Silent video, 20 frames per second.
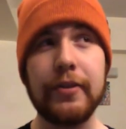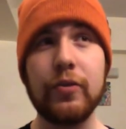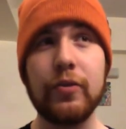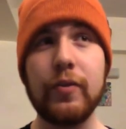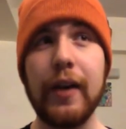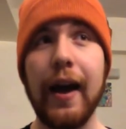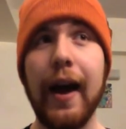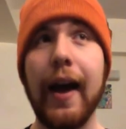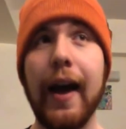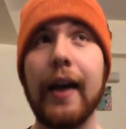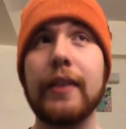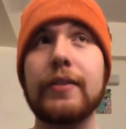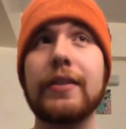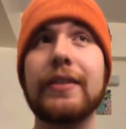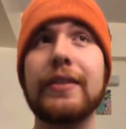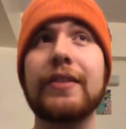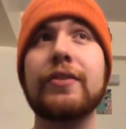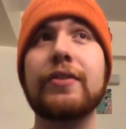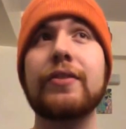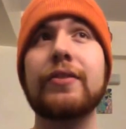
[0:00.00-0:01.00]
you guys
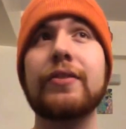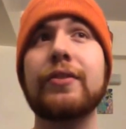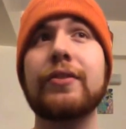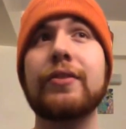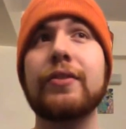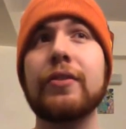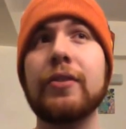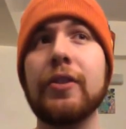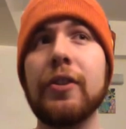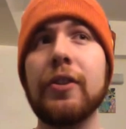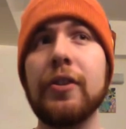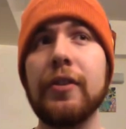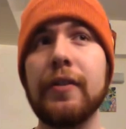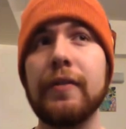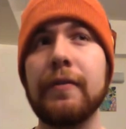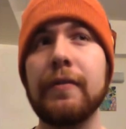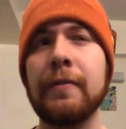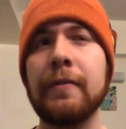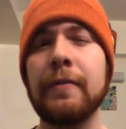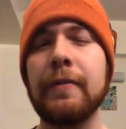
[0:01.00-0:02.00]
a
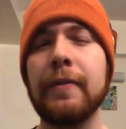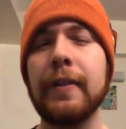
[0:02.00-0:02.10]
certain